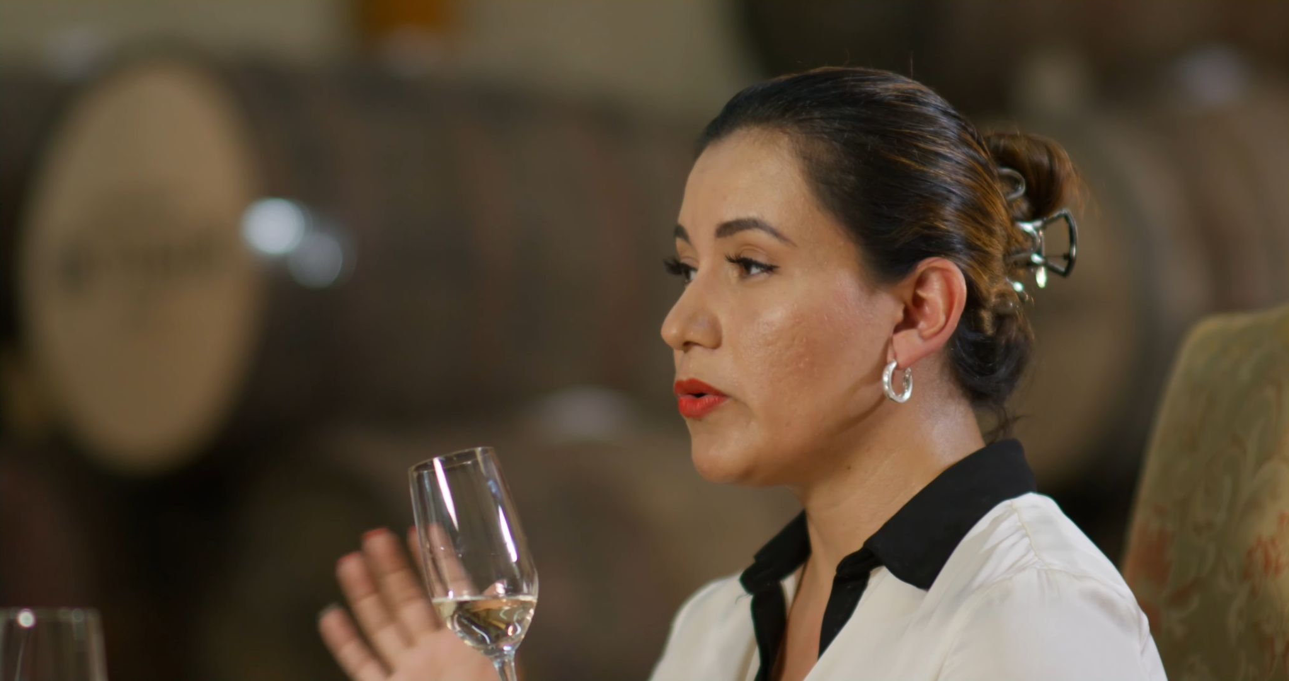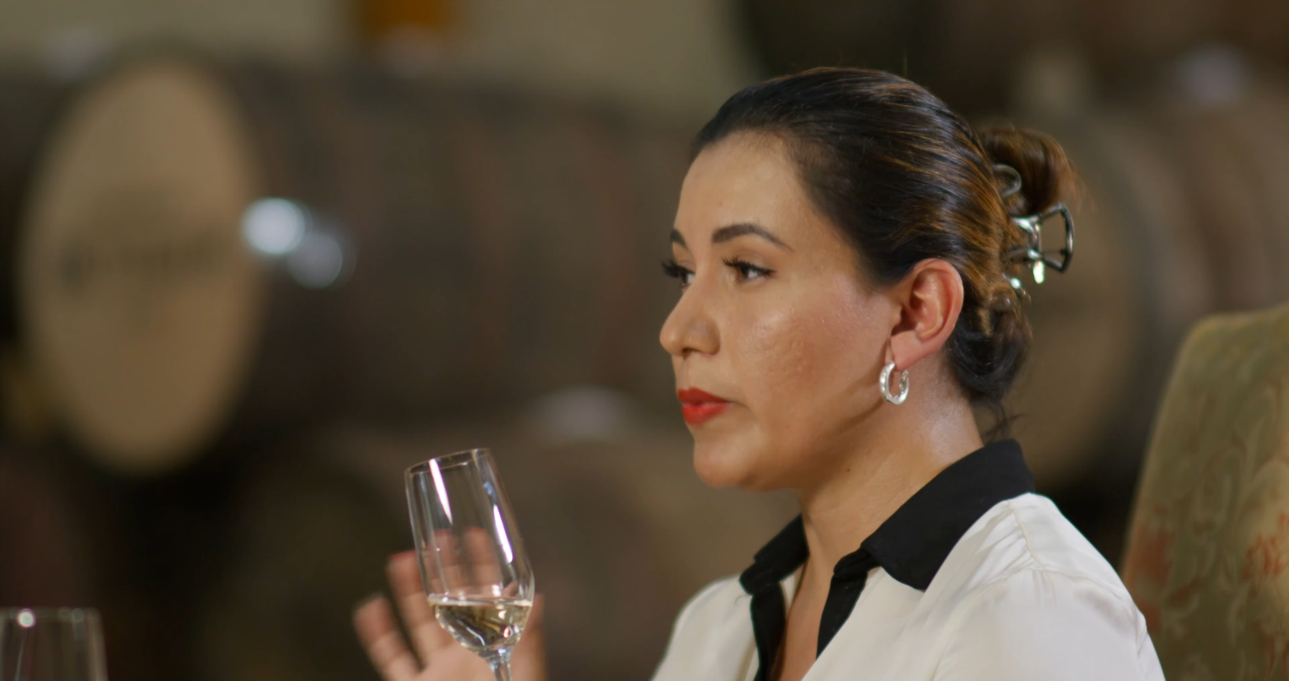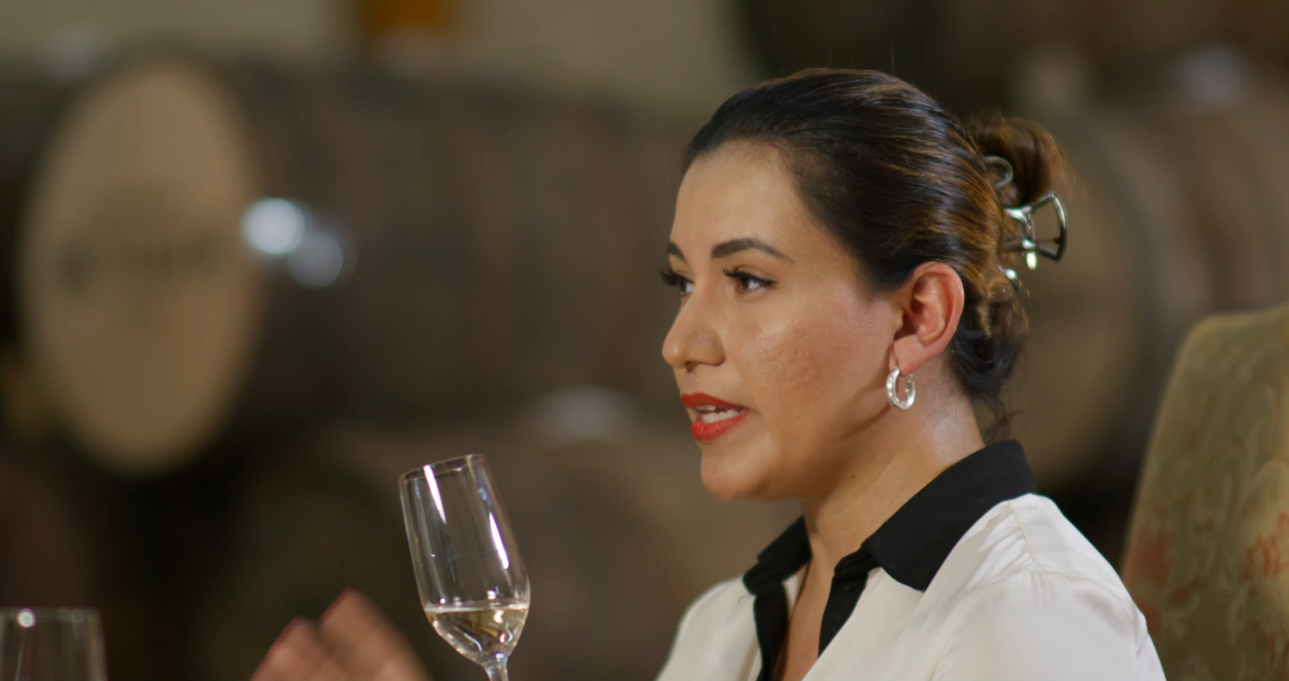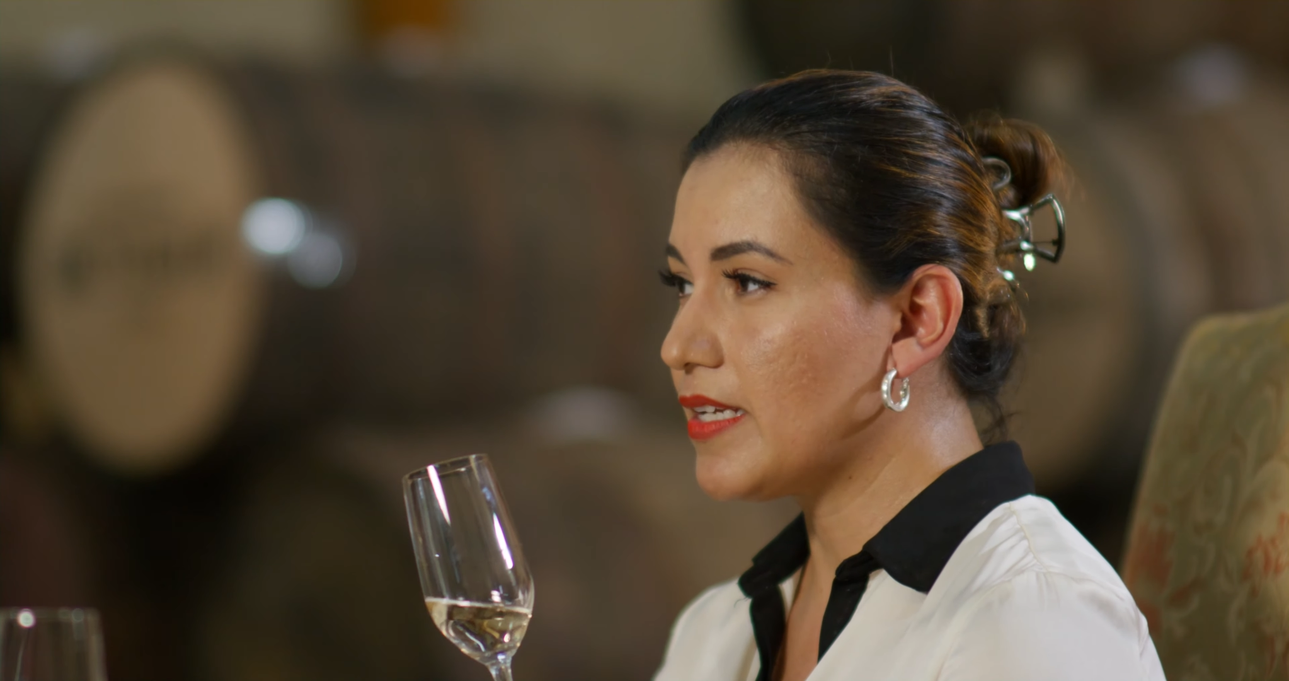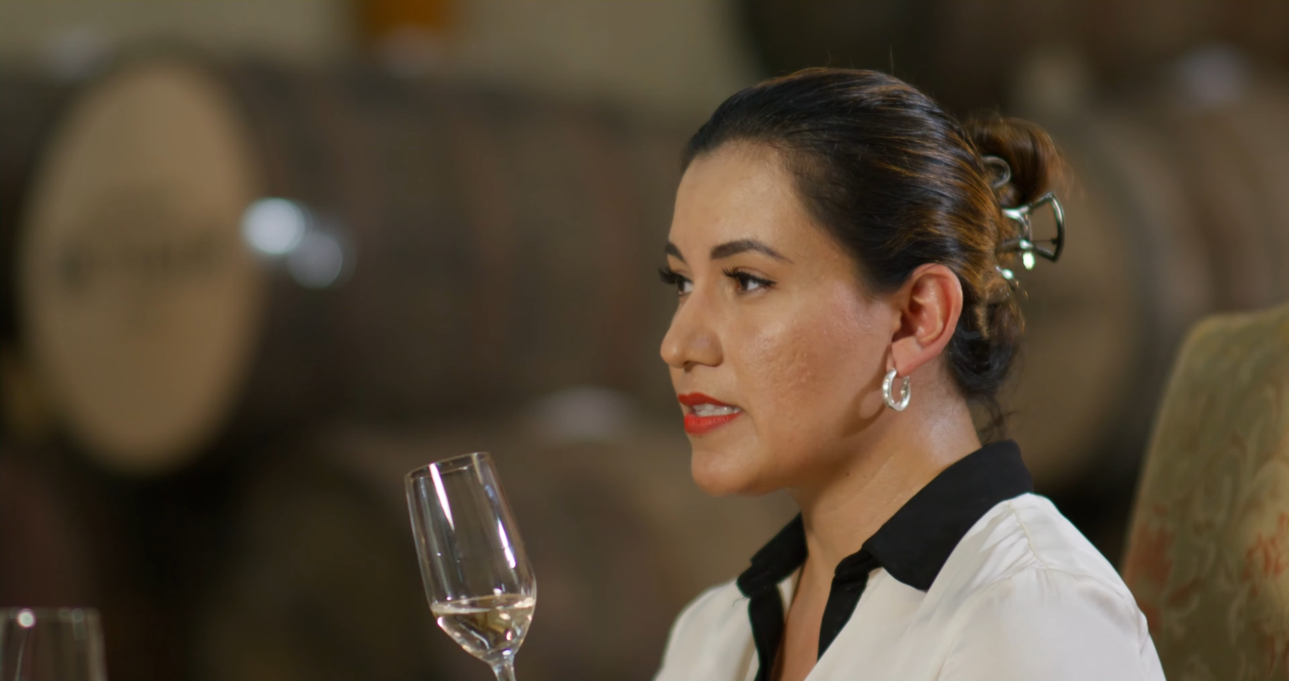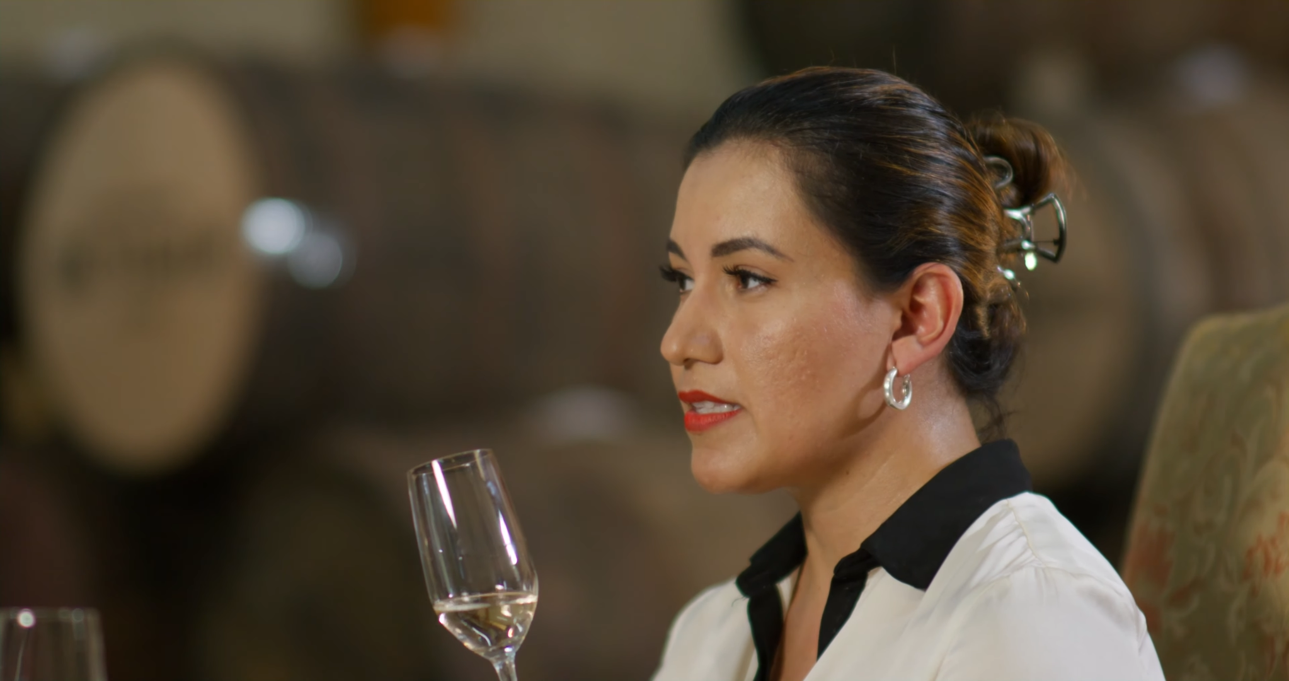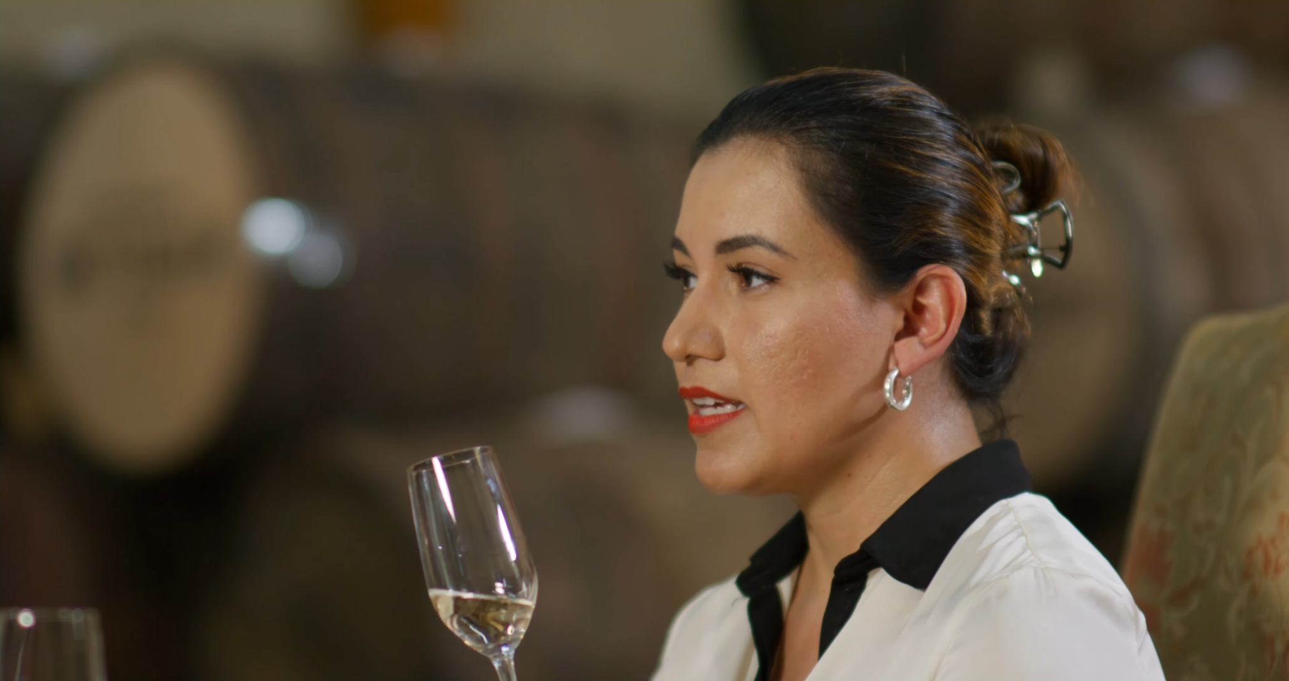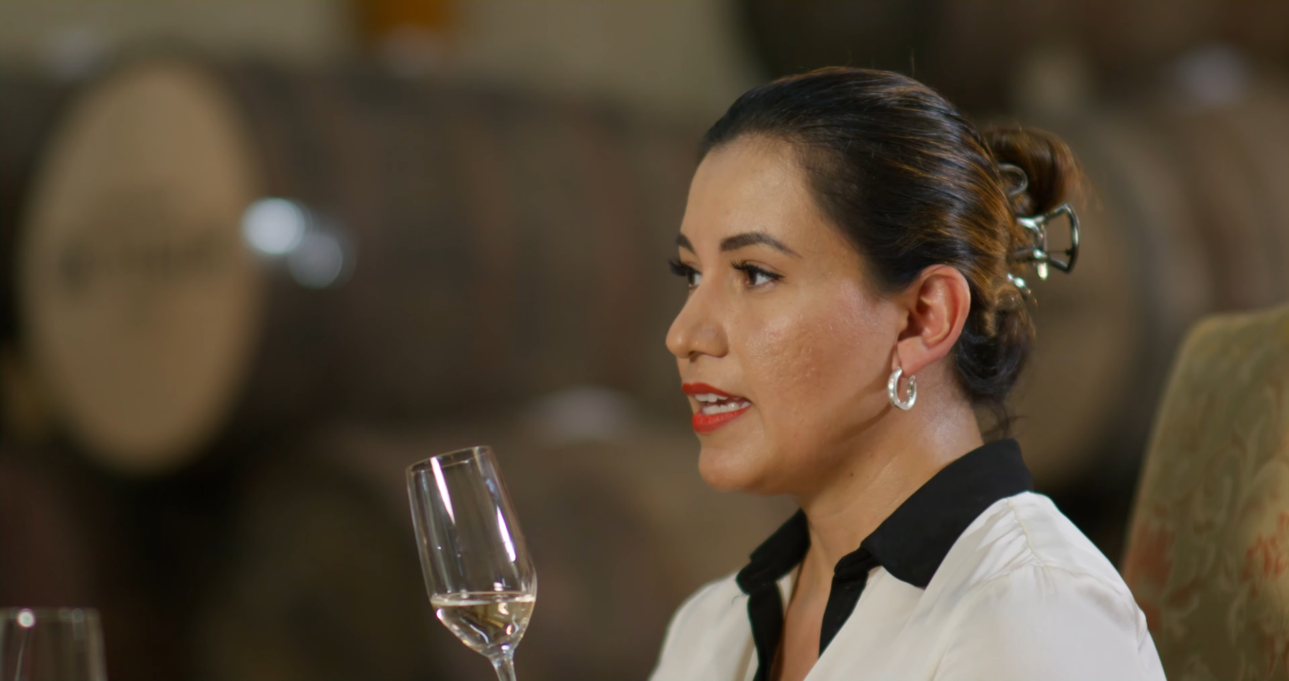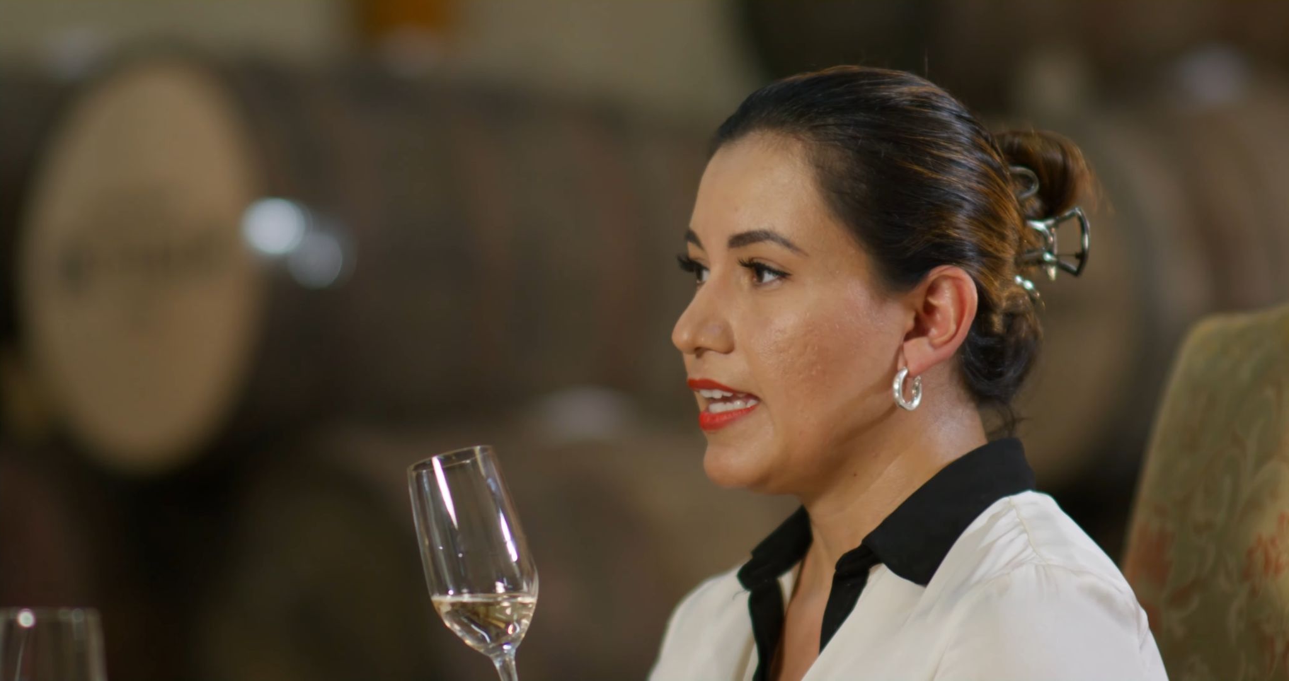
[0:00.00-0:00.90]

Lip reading: weeks